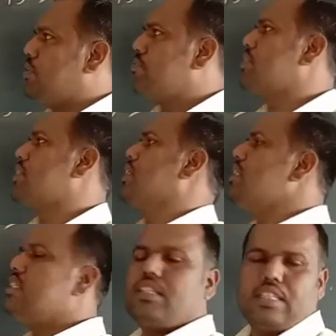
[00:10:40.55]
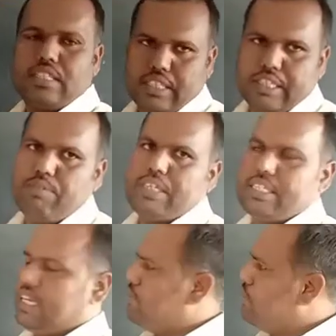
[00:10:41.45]
in this given time.
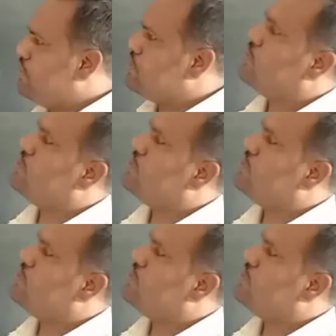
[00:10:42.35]
So this